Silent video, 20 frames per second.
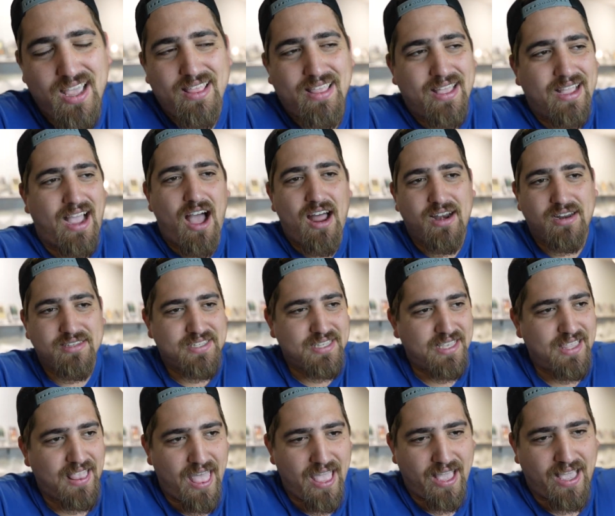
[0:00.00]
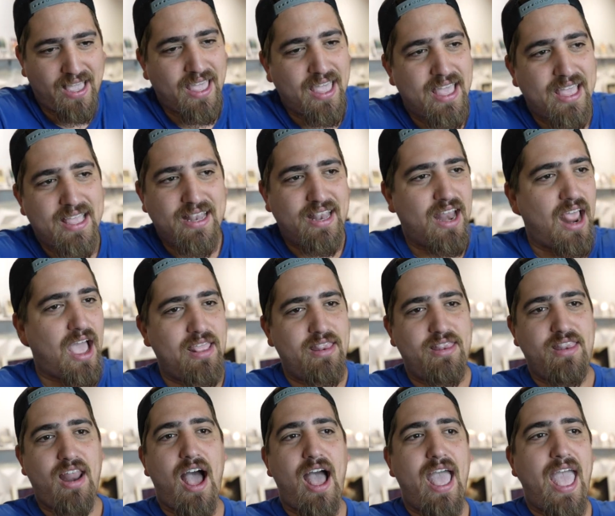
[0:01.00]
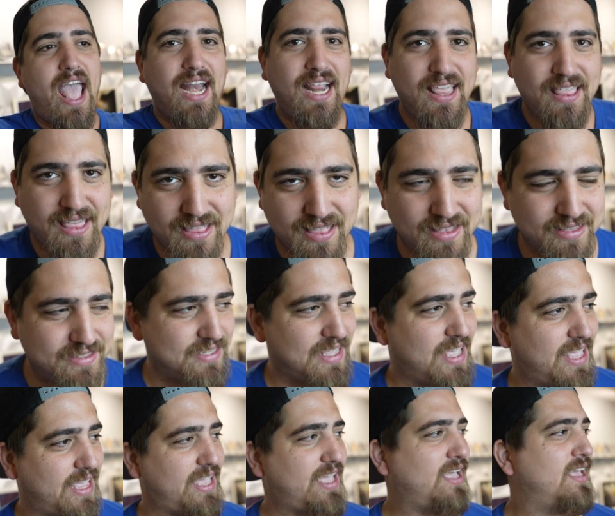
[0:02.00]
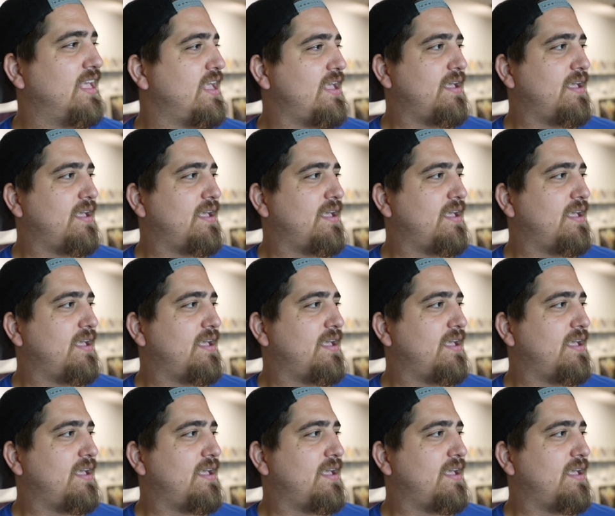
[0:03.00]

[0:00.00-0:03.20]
like honestly, like not anything that's like